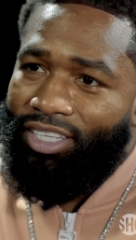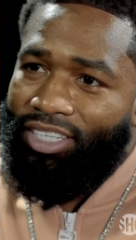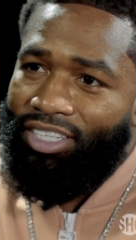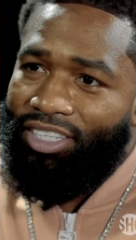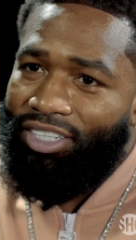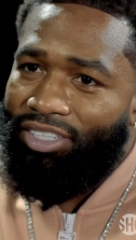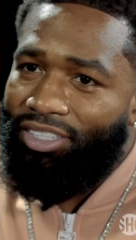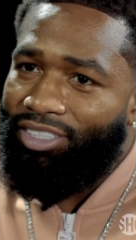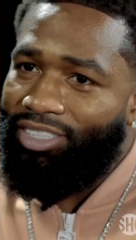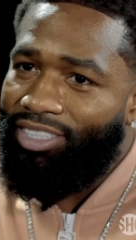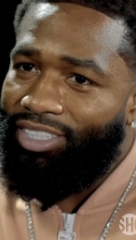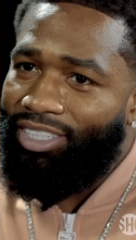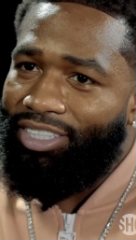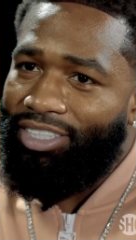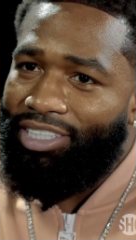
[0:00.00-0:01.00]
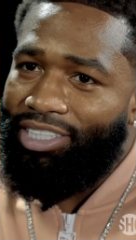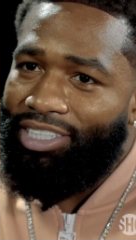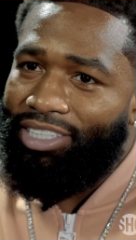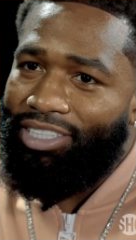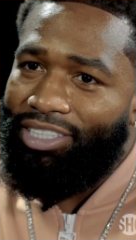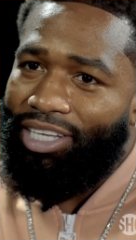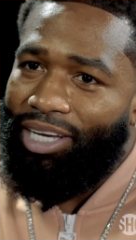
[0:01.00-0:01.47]
You know, it's,
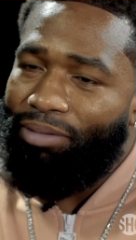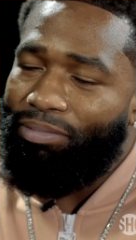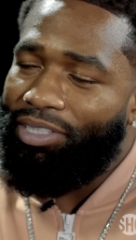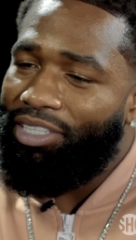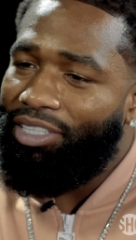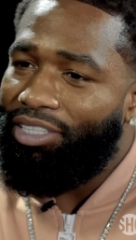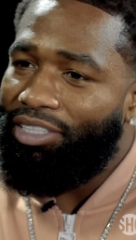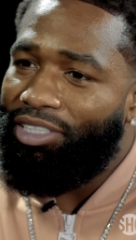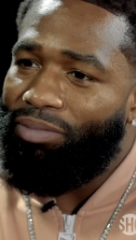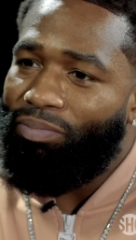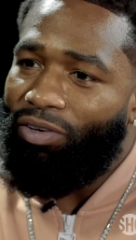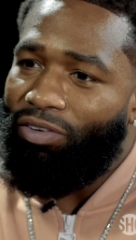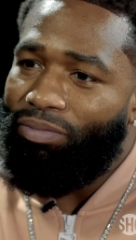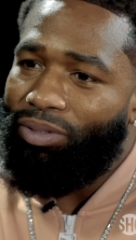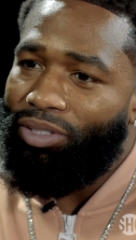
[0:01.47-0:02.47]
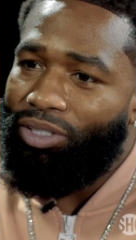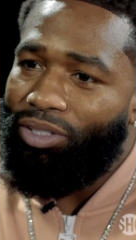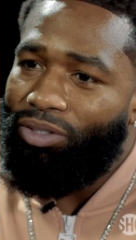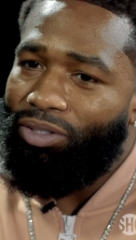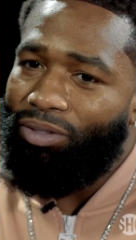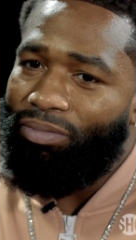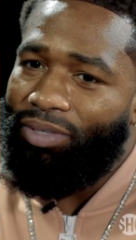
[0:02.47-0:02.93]
it's time to get the chip off my
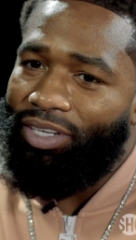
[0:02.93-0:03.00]
shoulder,